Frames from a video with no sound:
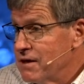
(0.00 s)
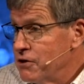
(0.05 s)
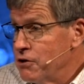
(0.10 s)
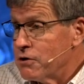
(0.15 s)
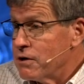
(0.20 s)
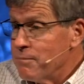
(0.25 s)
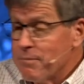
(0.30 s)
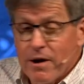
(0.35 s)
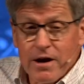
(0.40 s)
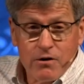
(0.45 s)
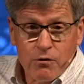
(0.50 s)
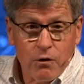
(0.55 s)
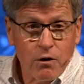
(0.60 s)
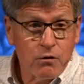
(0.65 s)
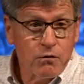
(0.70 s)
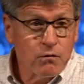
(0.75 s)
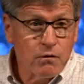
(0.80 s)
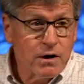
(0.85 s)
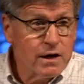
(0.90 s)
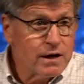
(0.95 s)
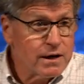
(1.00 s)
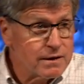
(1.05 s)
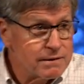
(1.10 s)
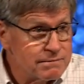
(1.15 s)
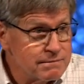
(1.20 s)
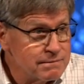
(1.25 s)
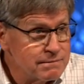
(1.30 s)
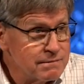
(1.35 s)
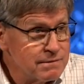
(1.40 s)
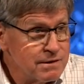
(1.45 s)
You can pay your own rent.
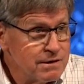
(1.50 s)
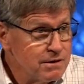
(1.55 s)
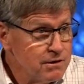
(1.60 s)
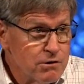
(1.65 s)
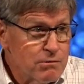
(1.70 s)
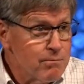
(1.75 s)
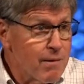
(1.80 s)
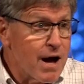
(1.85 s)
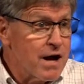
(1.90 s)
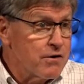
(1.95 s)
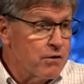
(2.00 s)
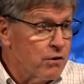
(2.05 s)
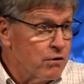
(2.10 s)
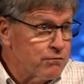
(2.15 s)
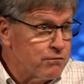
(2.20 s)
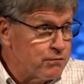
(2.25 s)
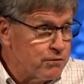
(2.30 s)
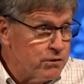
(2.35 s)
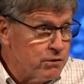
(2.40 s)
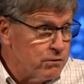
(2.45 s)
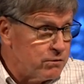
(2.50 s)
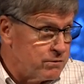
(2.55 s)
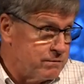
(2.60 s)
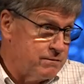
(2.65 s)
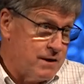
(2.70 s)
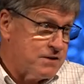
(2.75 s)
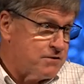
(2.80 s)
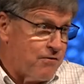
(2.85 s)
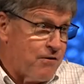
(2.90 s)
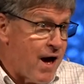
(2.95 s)
You can buy your own
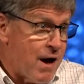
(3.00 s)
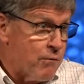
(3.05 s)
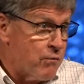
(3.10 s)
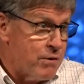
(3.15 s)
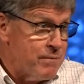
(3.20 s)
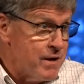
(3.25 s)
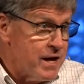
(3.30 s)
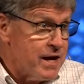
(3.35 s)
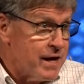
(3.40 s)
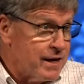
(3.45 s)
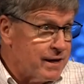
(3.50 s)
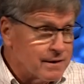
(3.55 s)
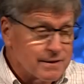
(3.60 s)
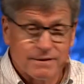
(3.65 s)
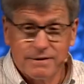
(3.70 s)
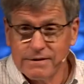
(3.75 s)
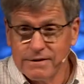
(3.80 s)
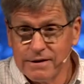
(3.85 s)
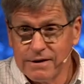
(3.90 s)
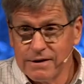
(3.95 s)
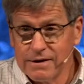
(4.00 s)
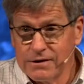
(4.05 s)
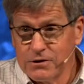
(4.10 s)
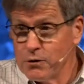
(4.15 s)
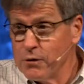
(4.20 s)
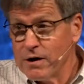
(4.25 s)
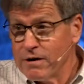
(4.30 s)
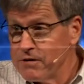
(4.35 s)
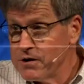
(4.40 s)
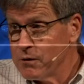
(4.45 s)
food. That's fine with me.
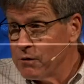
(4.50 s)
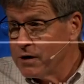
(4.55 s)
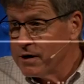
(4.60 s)
Do whatever you